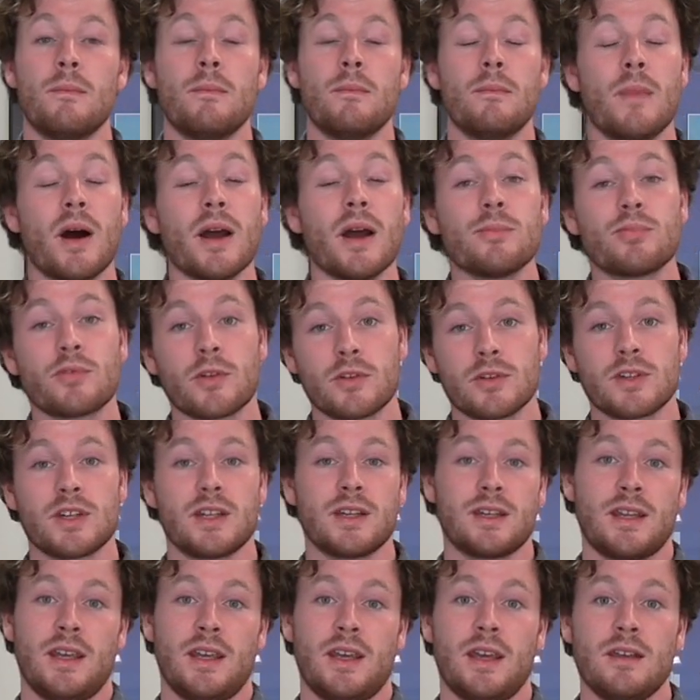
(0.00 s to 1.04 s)
My
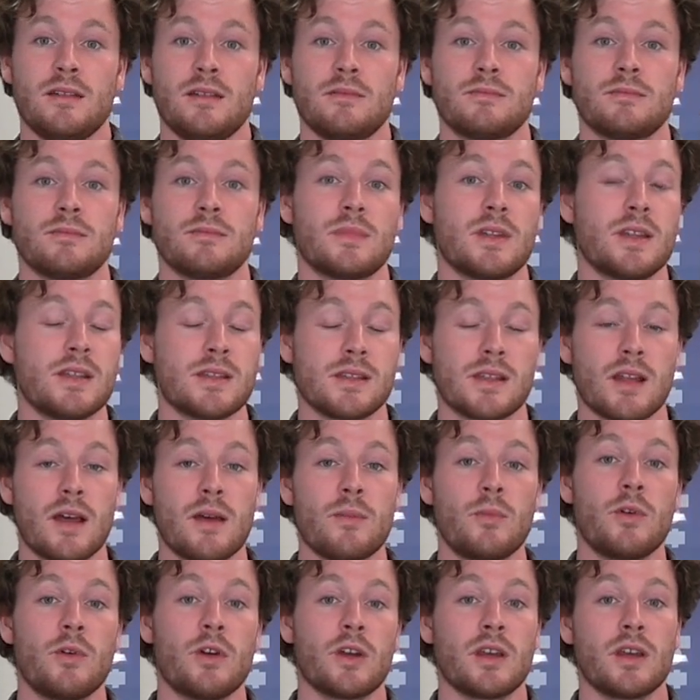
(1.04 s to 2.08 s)
project here is
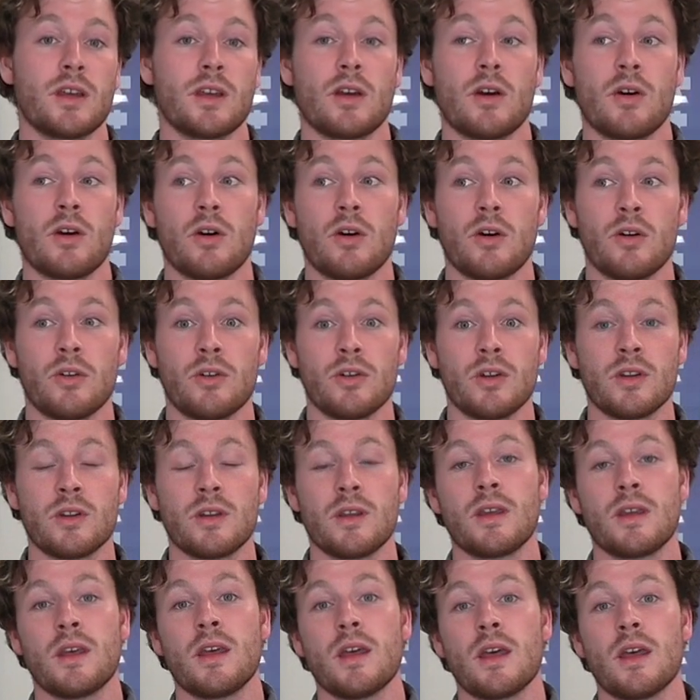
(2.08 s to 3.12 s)
I'm working on
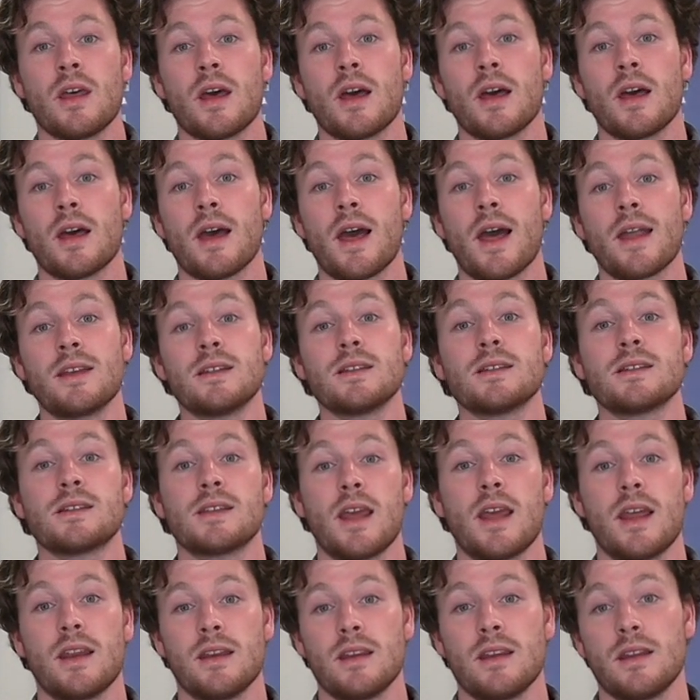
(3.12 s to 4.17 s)

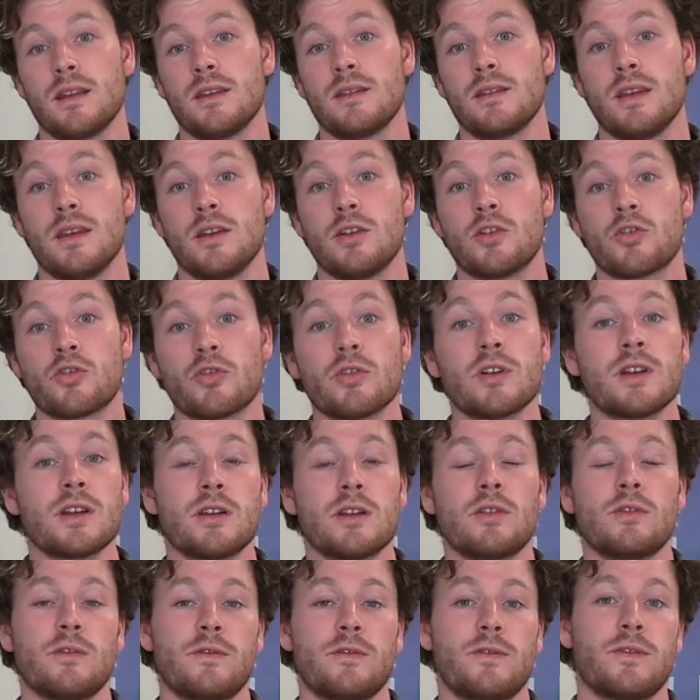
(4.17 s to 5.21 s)
understanding the
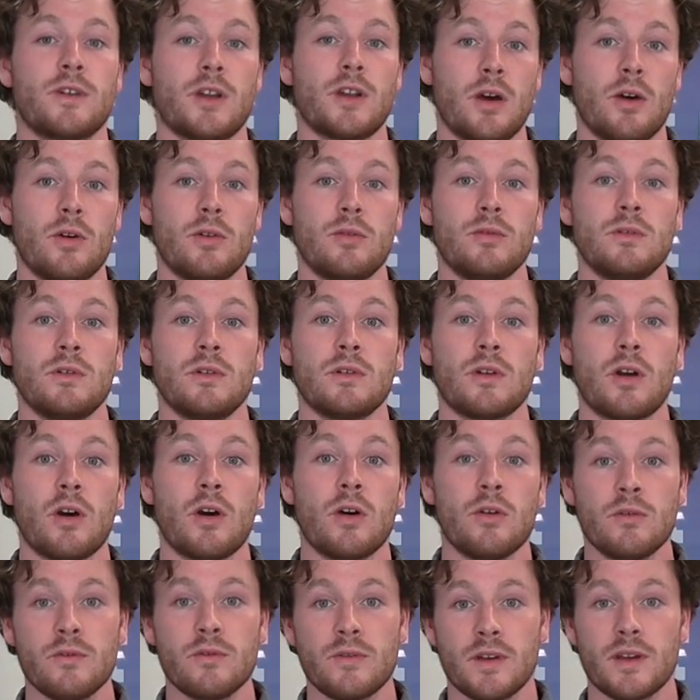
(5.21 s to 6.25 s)
critical flow
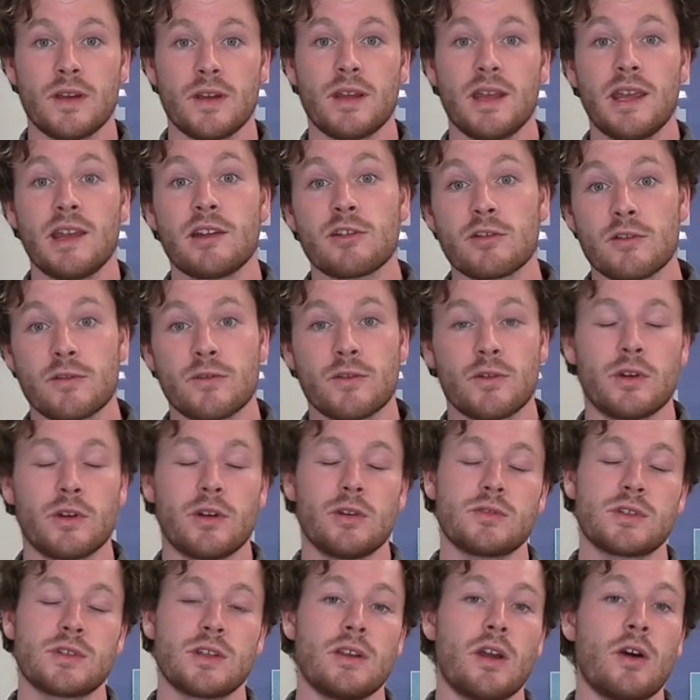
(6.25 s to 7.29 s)
over
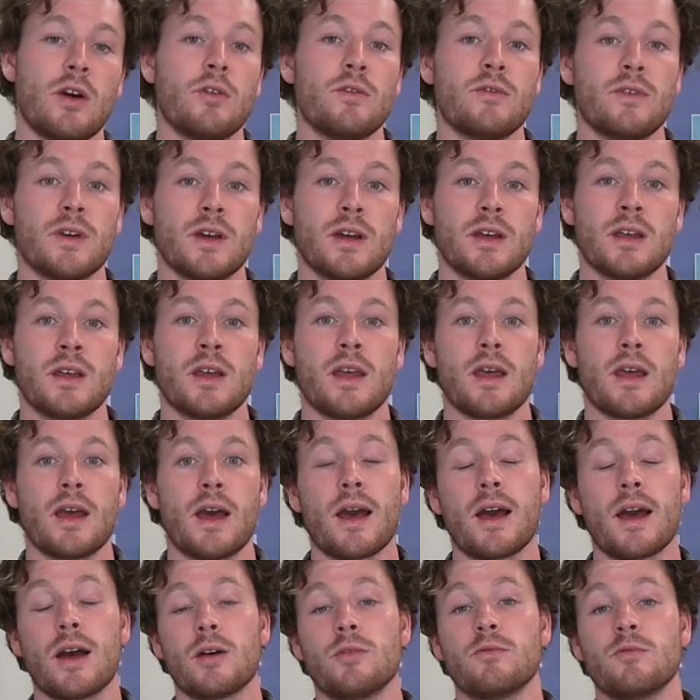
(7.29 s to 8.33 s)
aerofoils and over
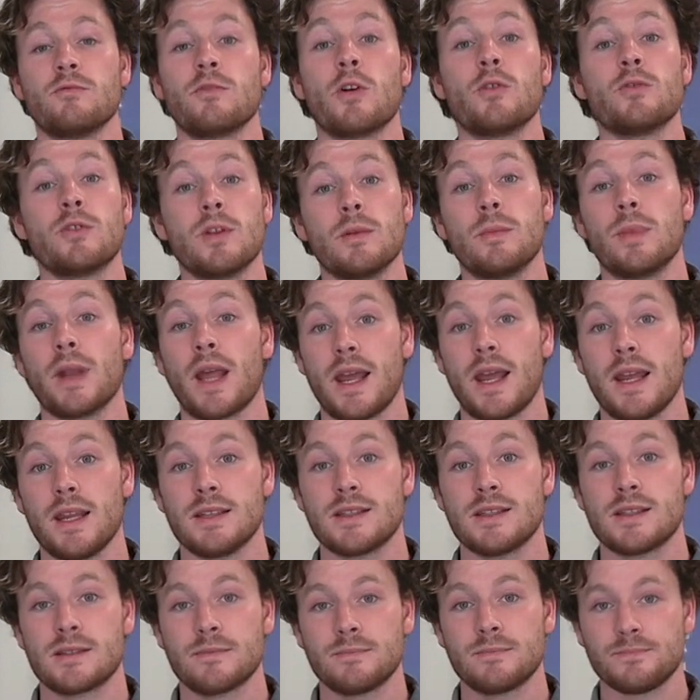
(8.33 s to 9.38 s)
rotor
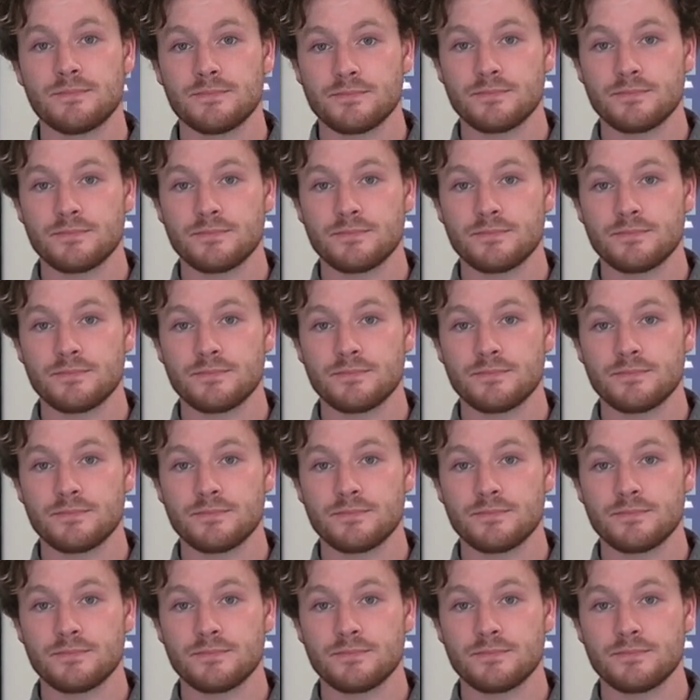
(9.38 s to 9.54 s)
blades.